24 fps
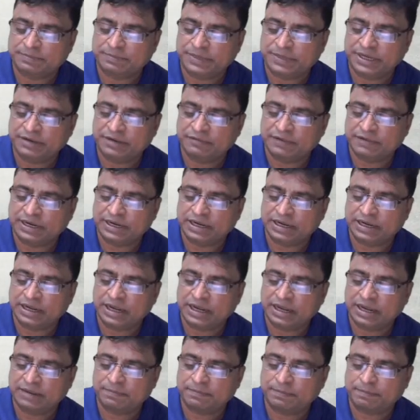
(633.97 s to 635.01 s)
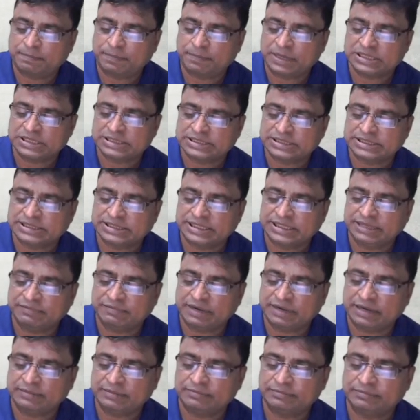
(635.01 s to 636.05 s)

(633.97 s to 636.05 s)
B1K plus C1.